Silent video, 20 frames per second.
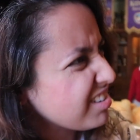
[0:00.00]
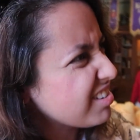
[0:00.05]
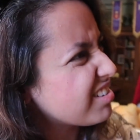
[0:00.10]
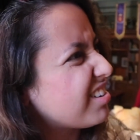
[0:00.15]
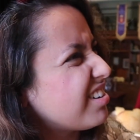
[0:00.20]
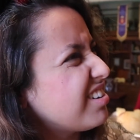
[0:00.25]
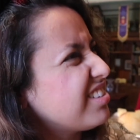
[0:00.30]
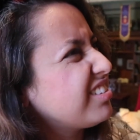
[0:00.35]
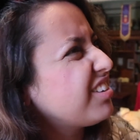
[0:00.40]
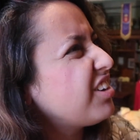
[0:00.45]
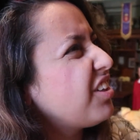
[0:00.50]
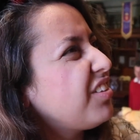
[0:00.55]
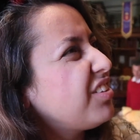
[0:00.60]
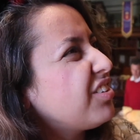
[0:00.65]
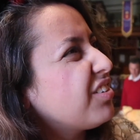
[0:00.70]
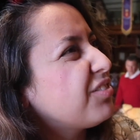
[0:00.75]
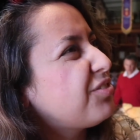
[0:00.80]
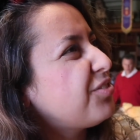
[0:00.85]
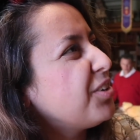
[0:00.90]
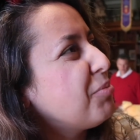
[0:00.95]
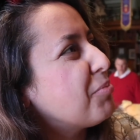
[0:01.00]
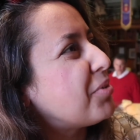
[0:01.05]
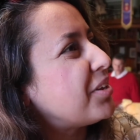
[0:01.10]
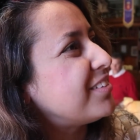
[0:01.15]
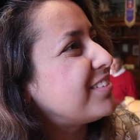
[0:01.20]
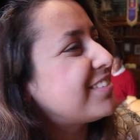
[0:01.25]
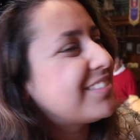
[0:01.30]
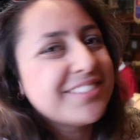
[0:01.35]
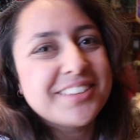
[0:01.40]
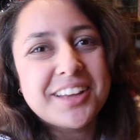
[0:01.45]
oh none of these are
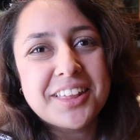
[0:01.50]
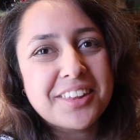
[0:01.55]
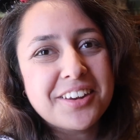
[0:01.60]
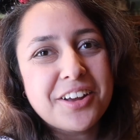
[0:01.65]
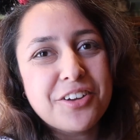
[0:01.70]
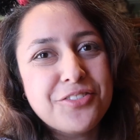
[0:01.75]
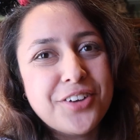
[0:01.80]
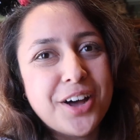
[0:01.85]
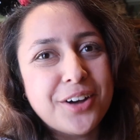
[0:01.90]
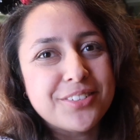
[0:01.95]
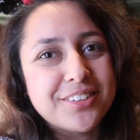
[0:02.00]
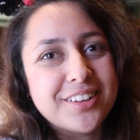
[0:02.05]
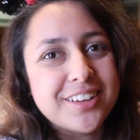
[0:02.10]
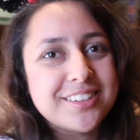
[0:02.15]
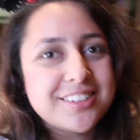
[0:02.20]
figment and then I found